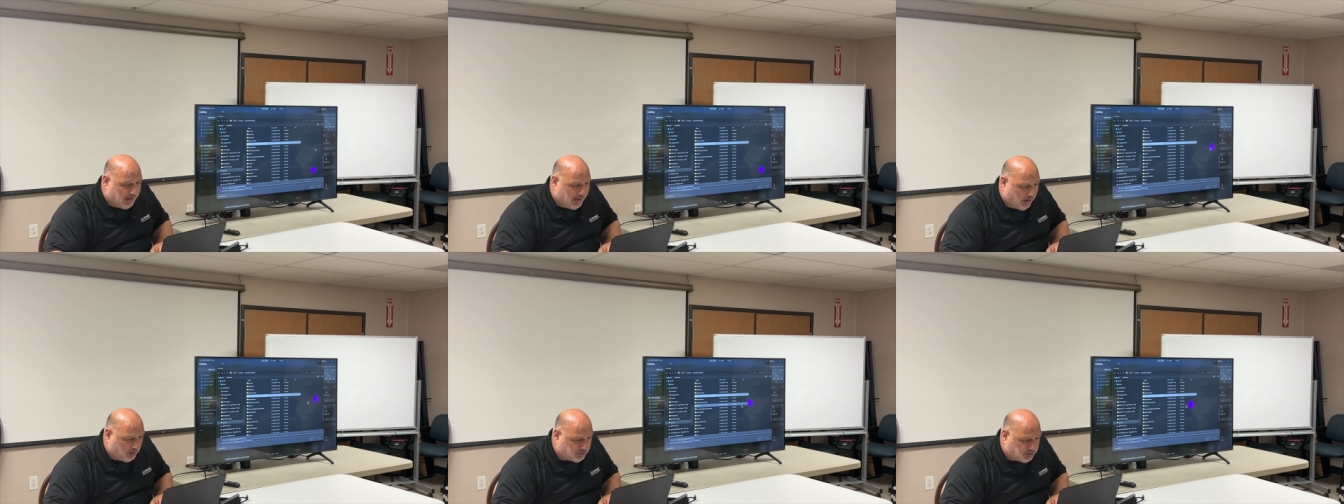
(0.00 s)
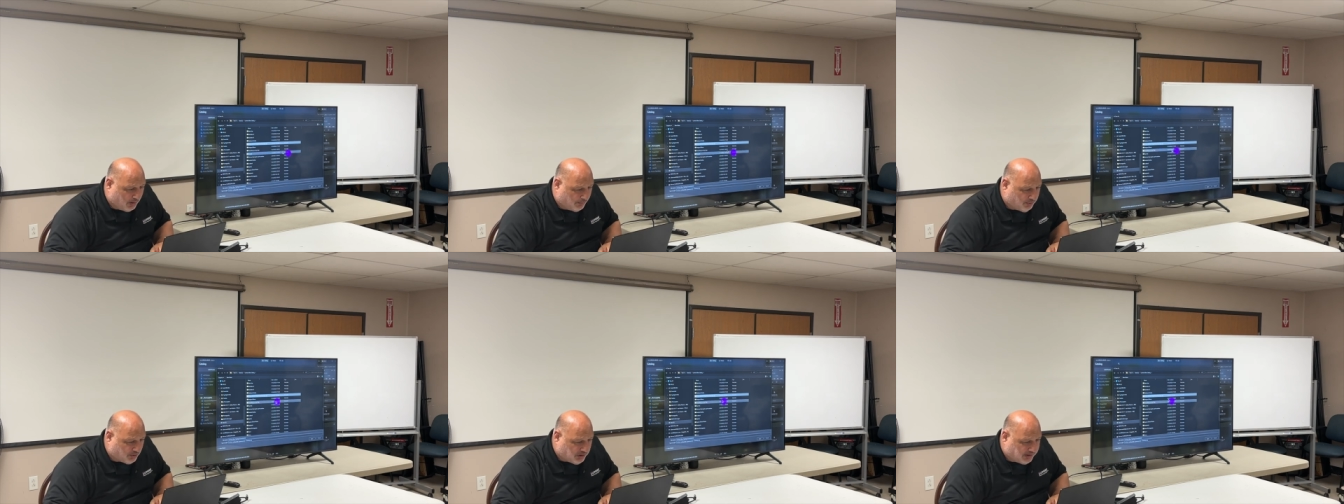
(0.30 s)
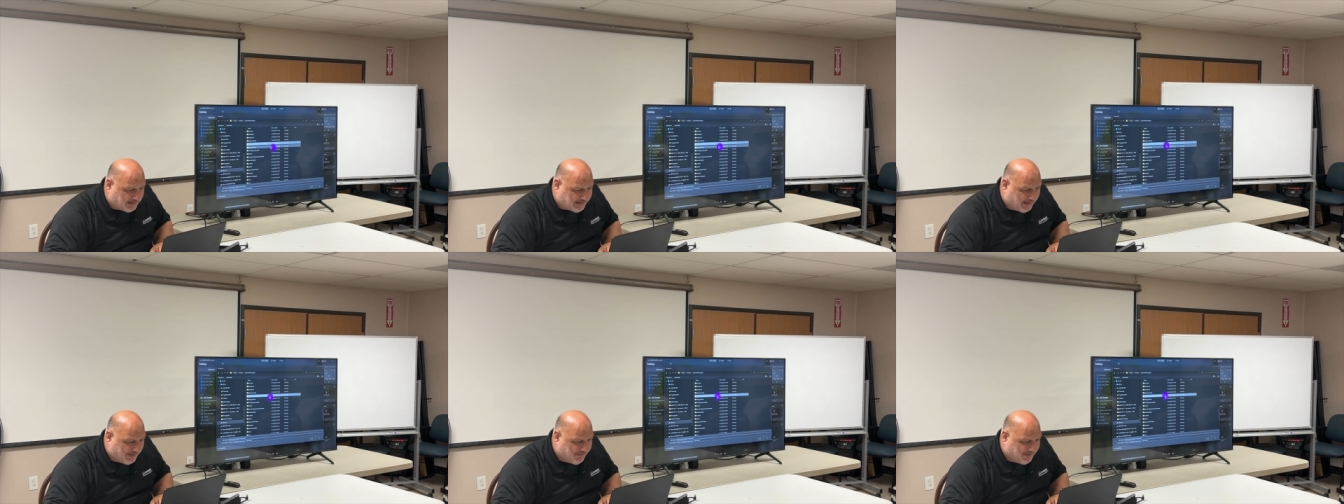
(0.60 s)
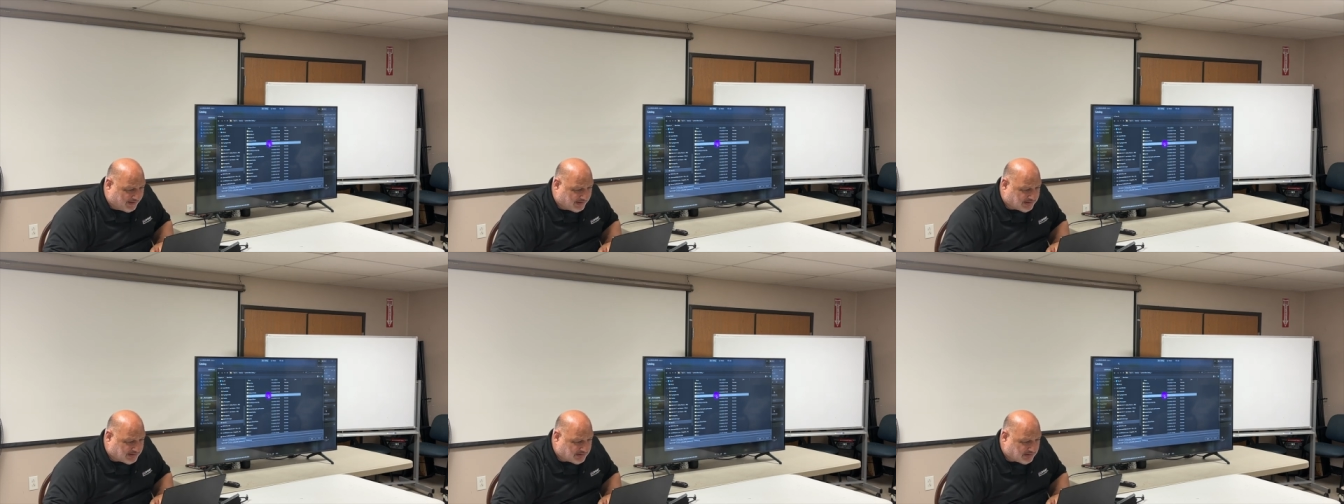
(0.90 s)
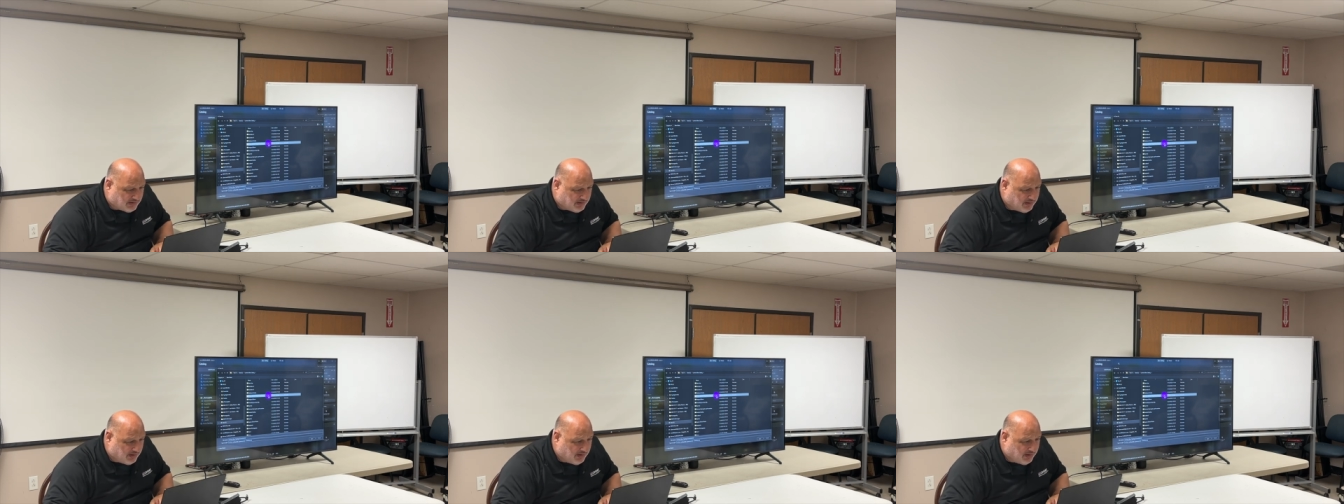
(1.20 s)
I'll double click on this.
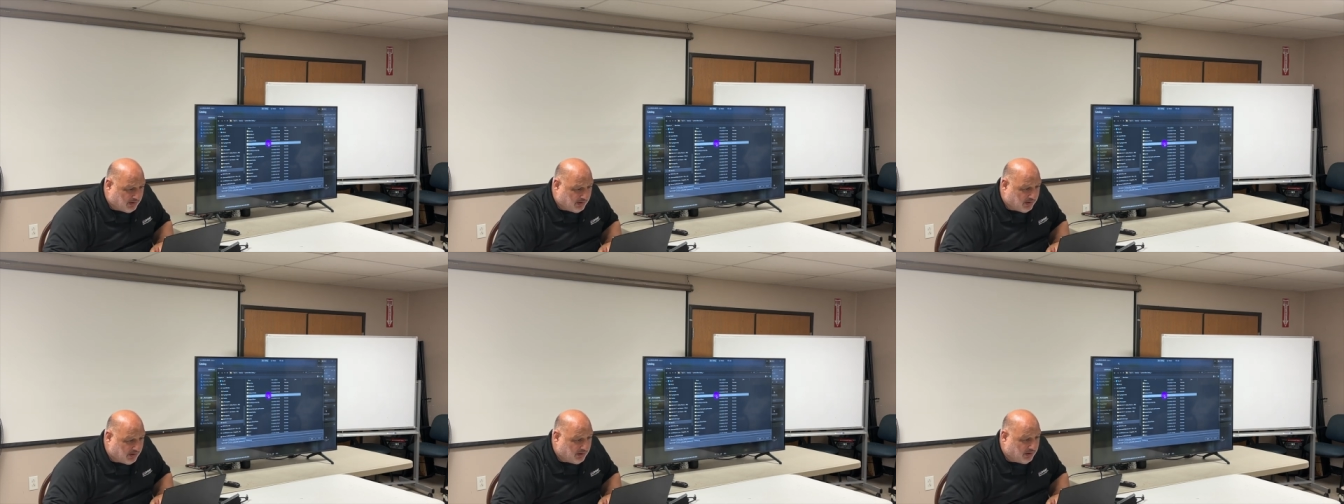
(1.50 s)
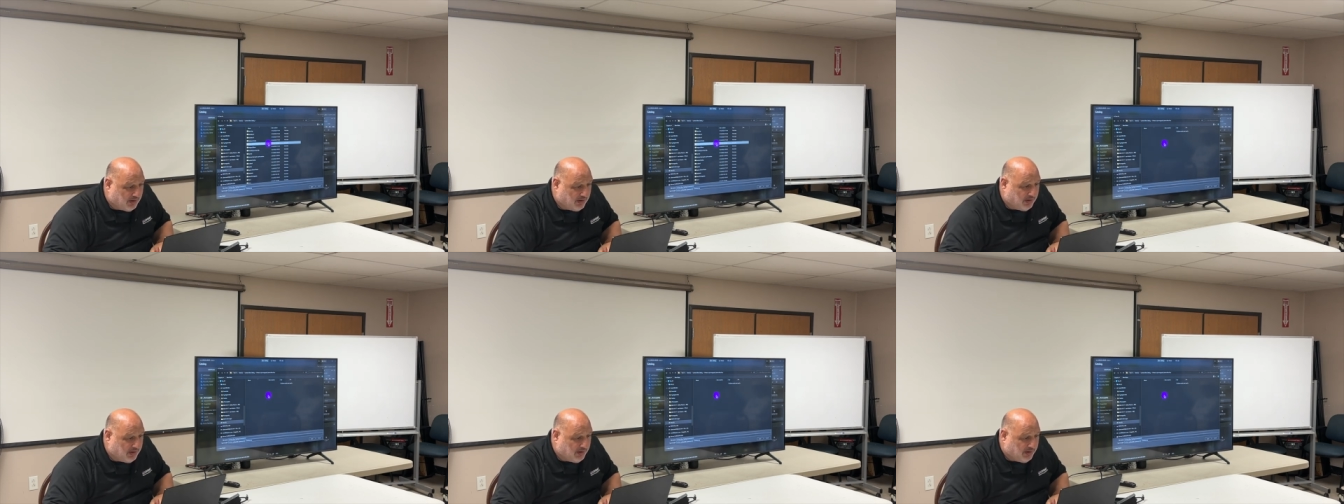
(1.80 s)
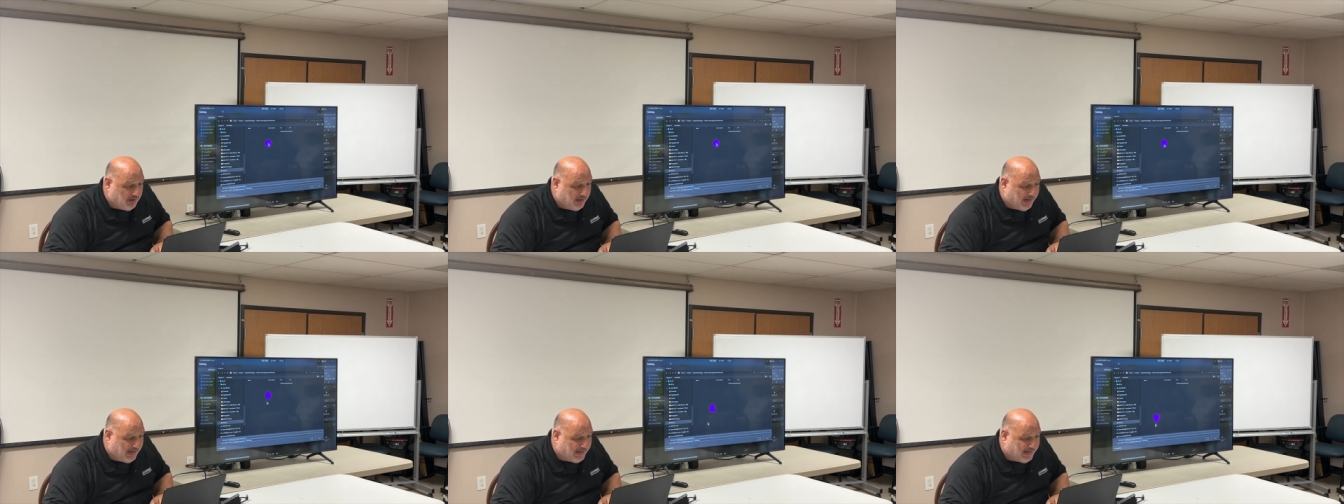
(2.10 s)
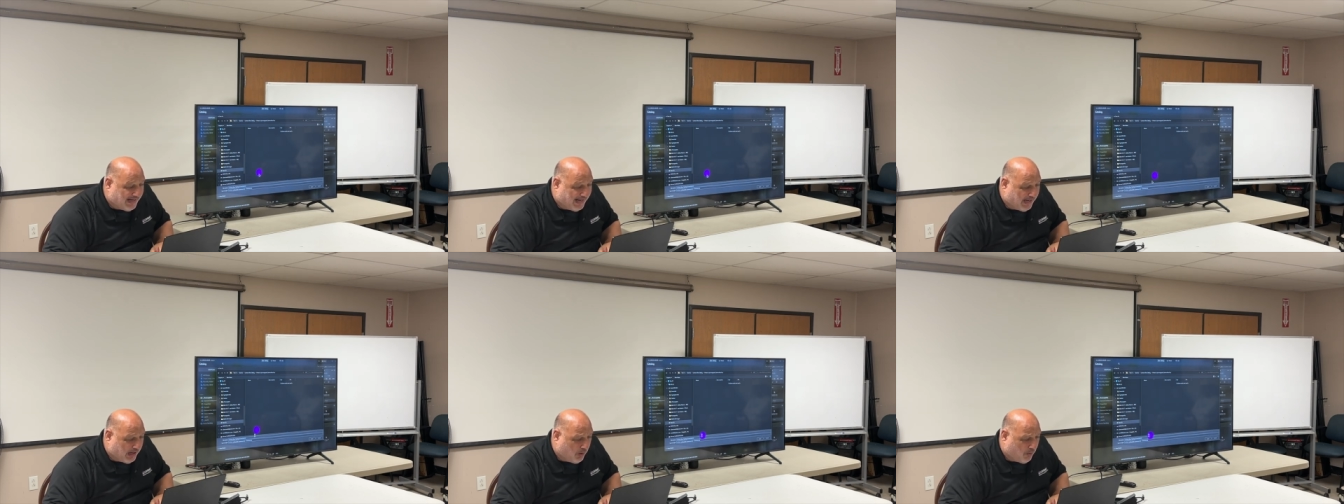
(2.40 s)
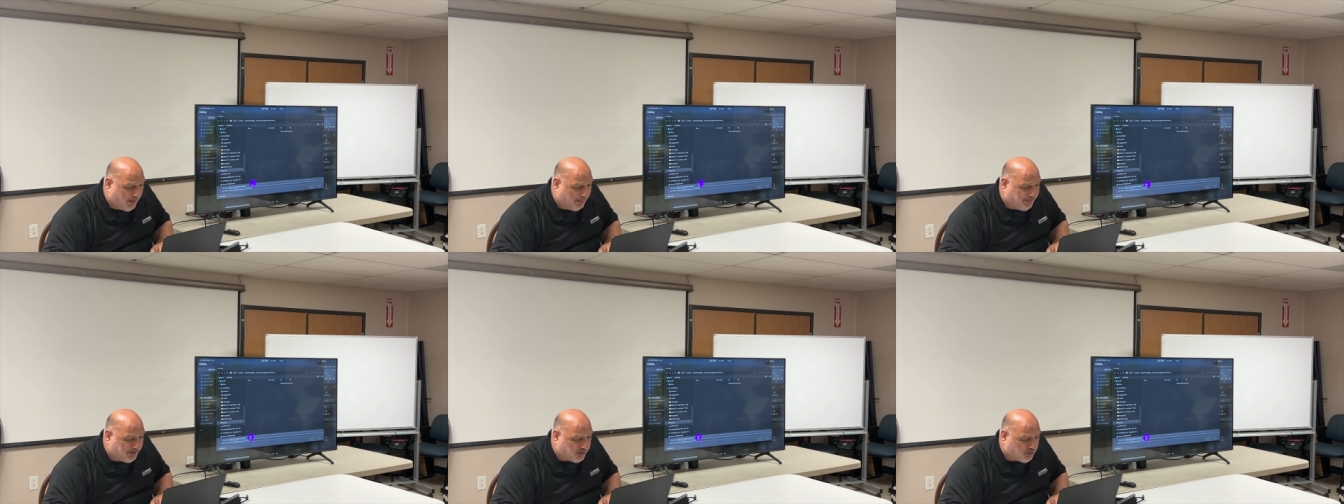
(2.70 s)
And now
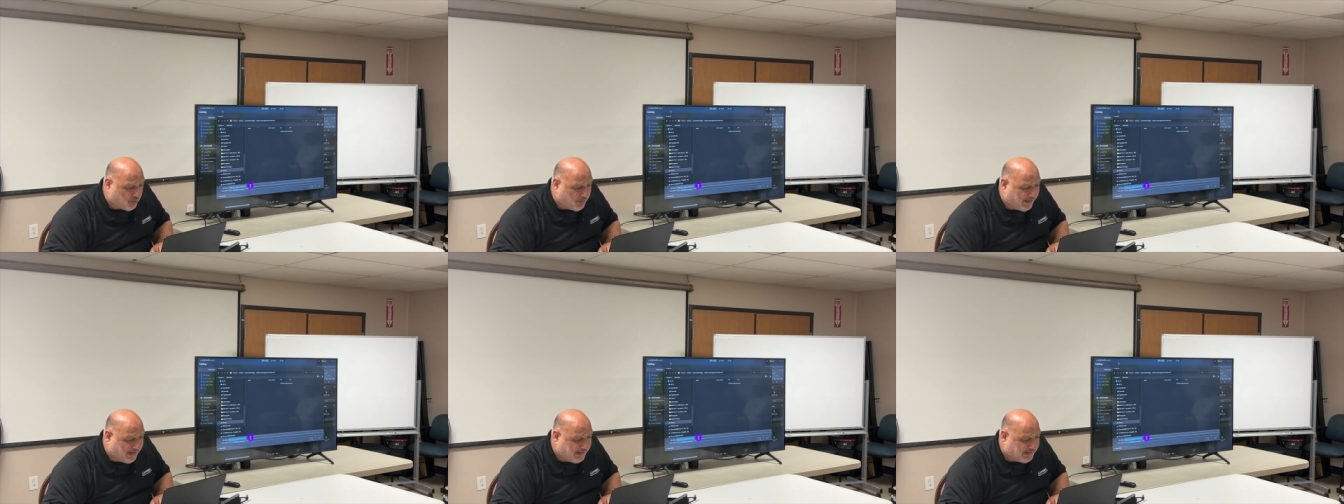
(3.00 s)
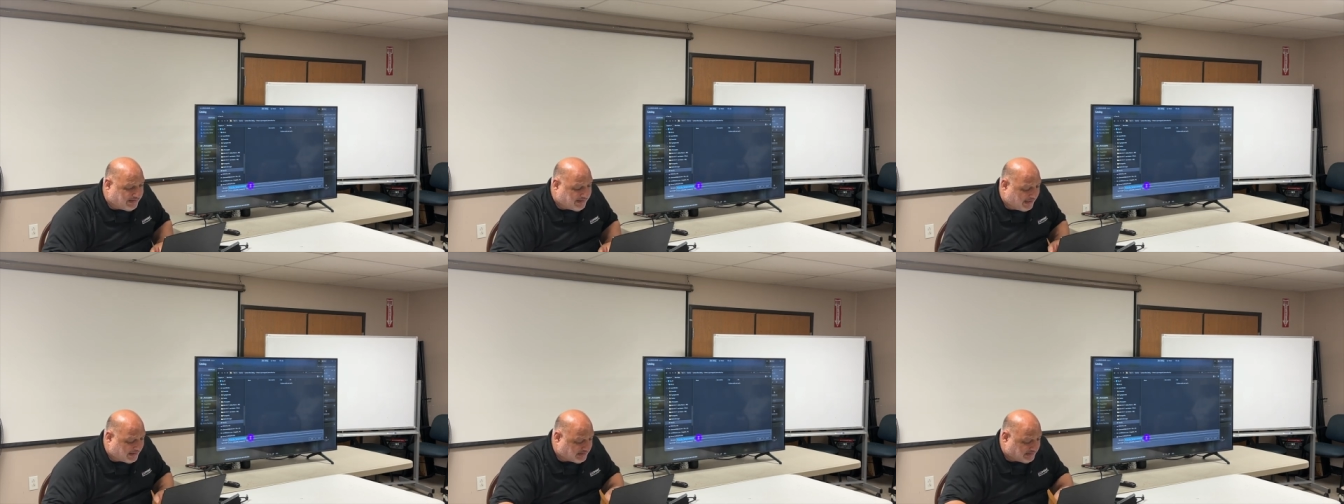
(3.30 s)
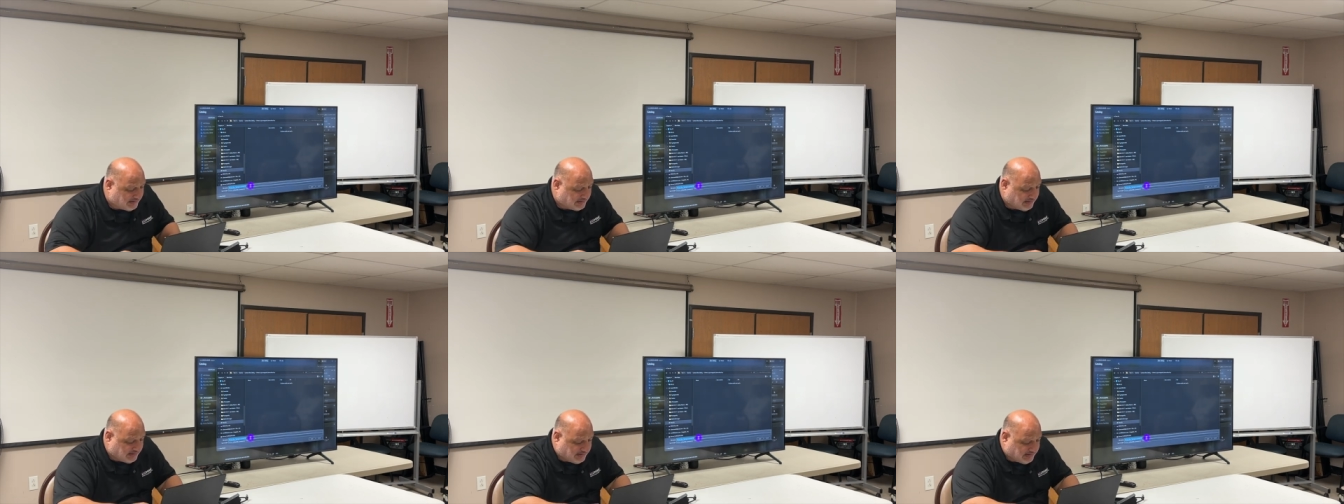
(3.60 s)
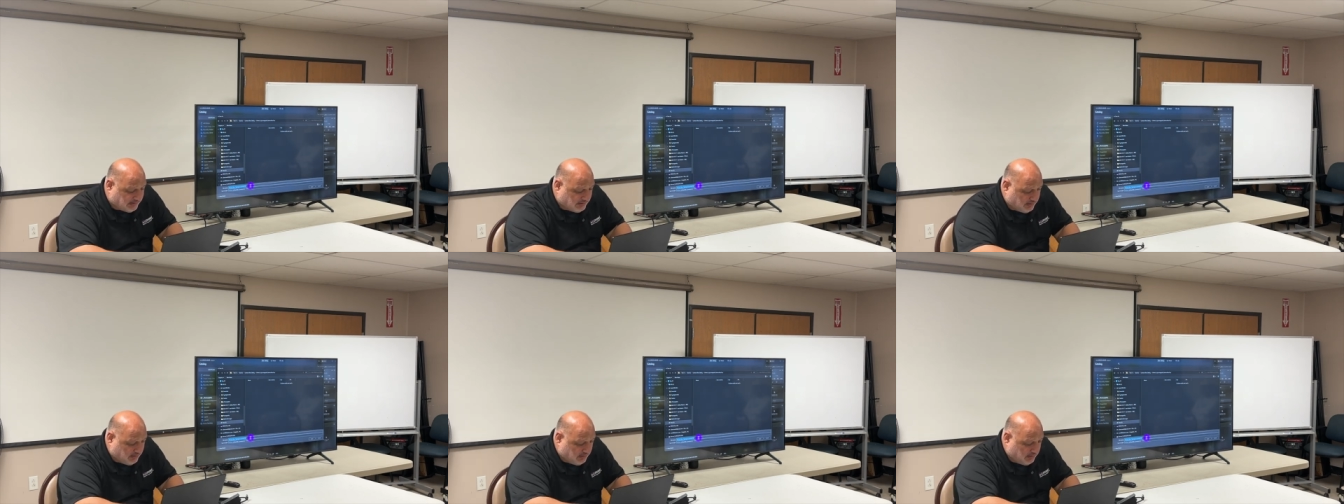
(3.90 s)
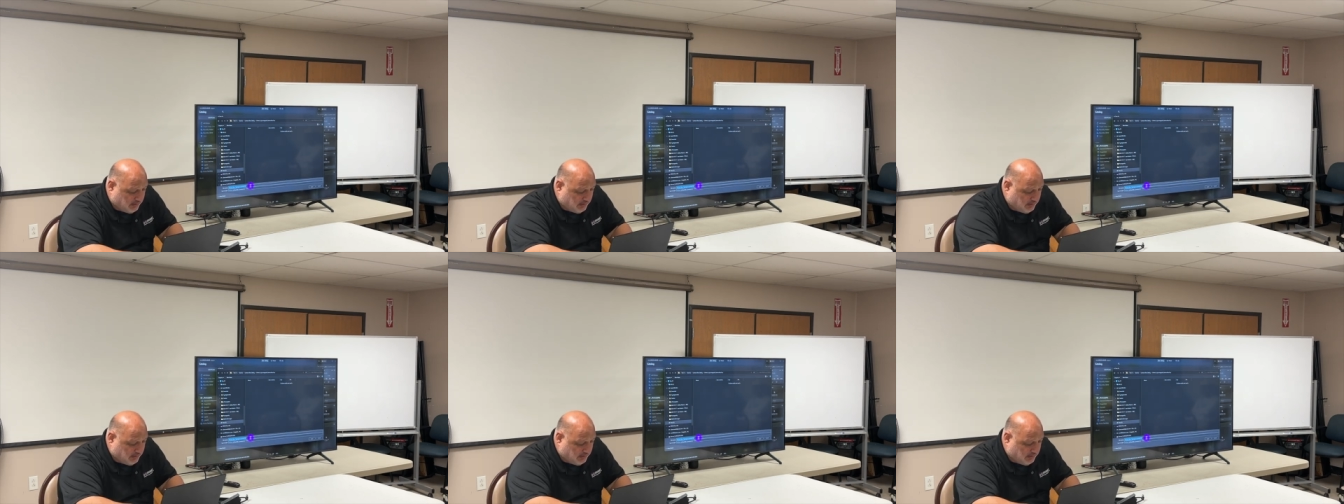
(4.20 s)
I'm going to create Texas.